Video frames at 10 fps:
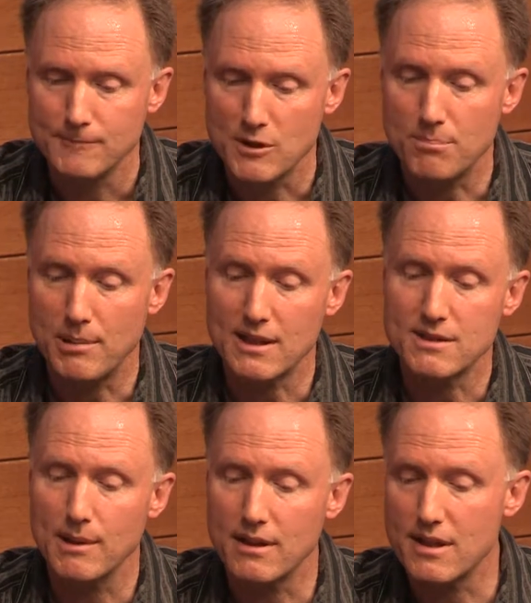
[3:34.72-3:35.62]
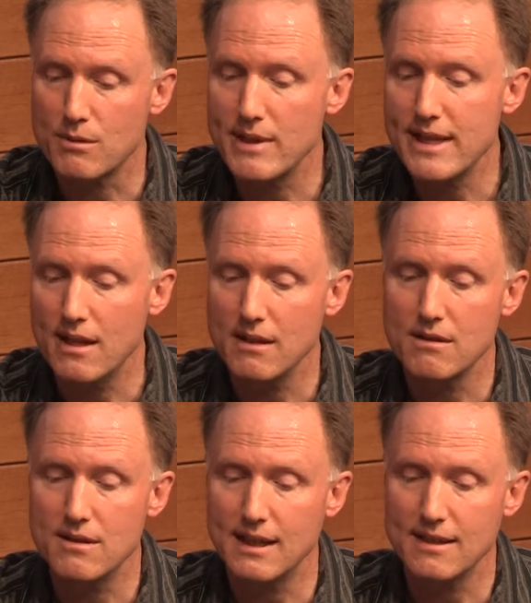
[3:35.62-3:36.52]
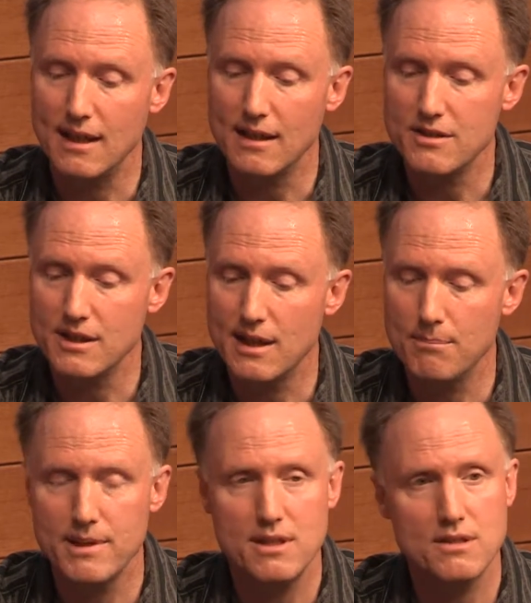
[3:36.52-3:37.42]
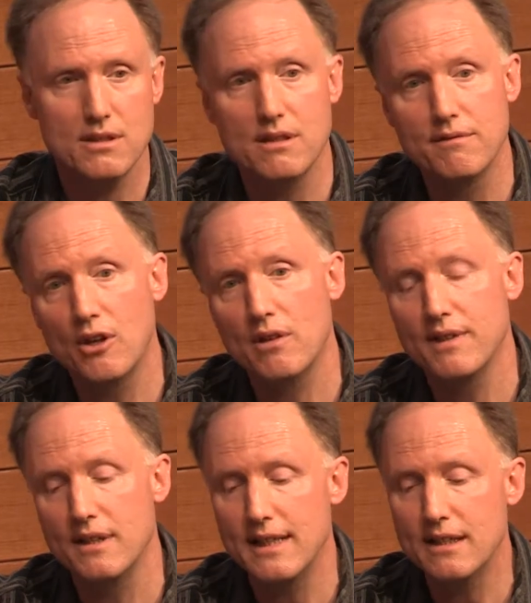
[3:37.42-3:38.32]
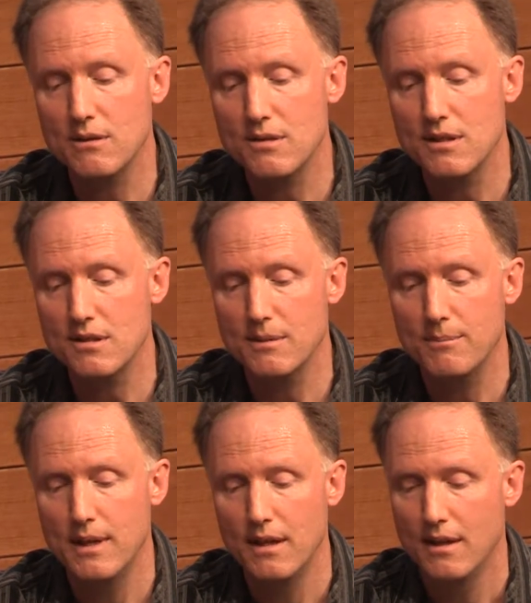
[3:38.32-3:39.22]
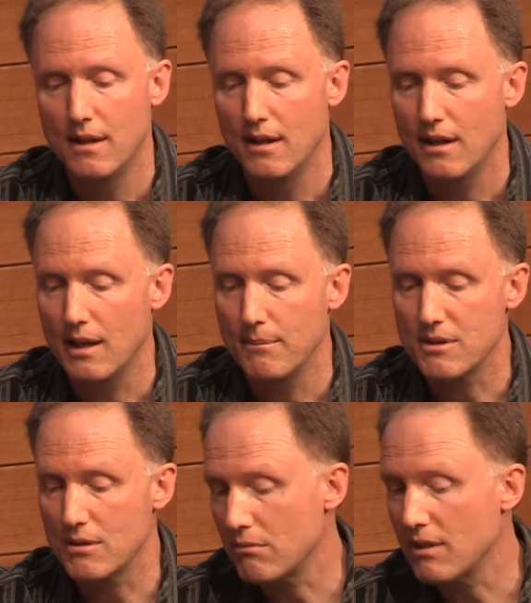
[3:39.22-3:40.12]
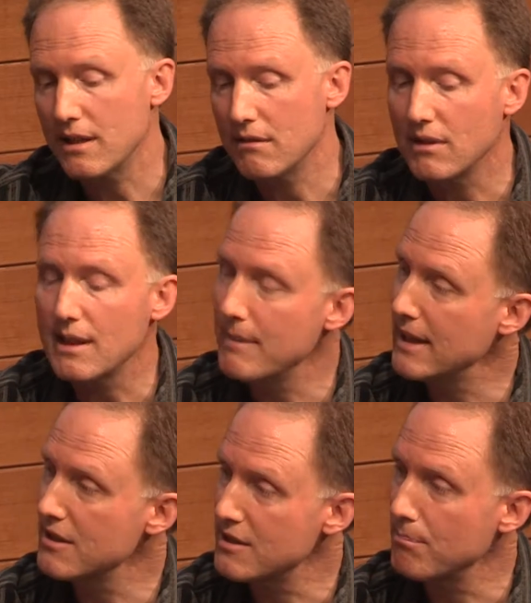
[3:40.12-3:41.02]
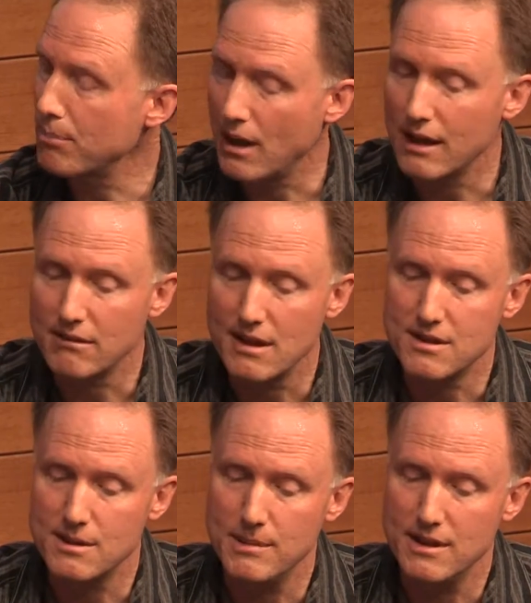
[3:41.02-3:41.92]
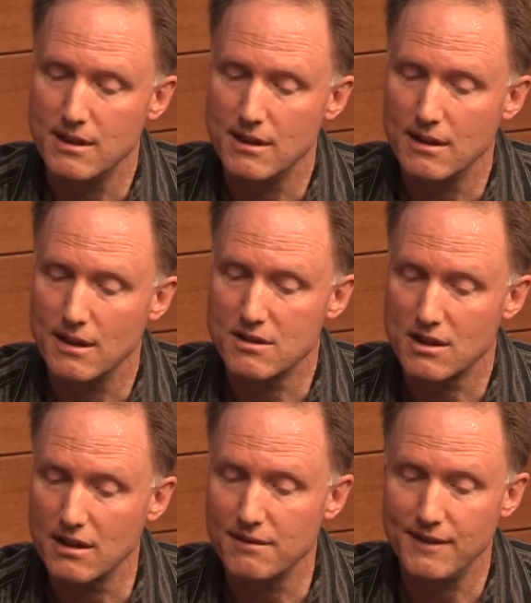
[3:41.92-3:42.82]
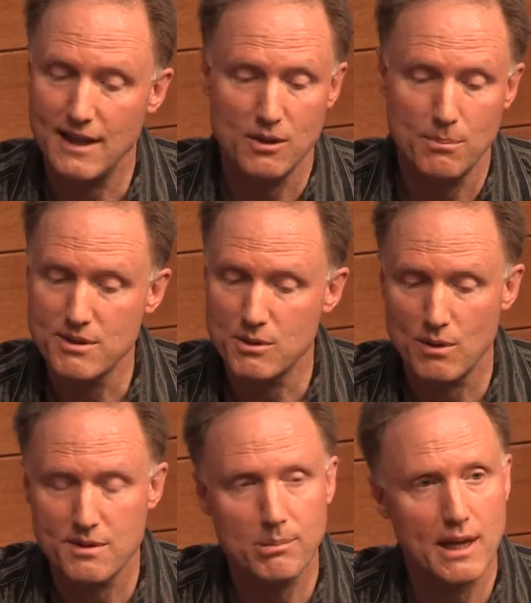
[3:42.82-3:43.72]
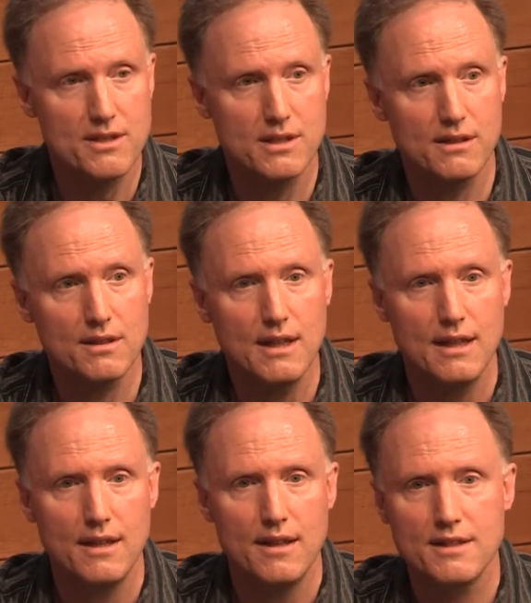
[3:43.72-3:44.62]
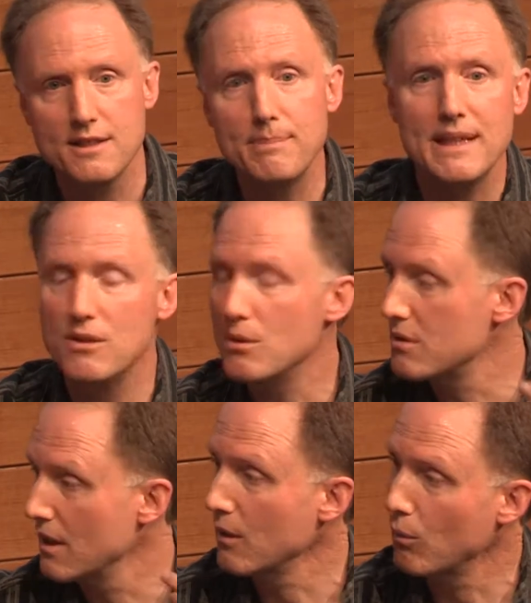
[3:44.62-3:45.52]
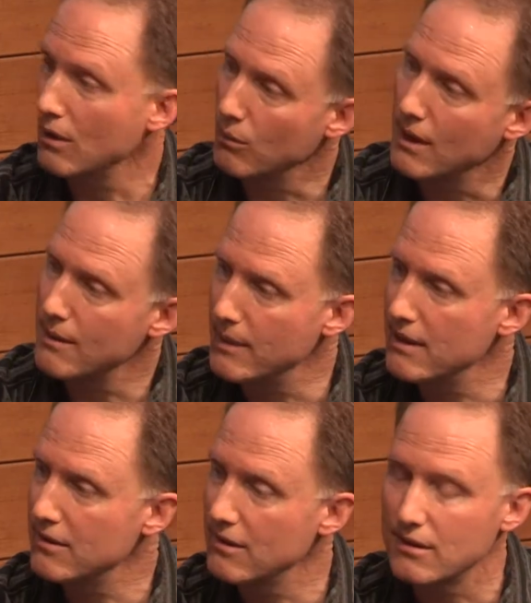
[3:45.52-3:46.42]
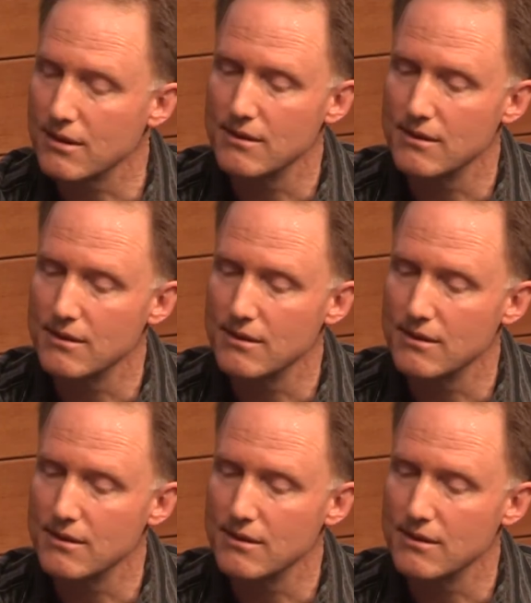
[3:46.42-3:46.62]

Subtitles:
there's approximately 300 technology companies involved in the ecosystem. So it's really making some progress to be a solidified open source project that's being used on a worldwide basis.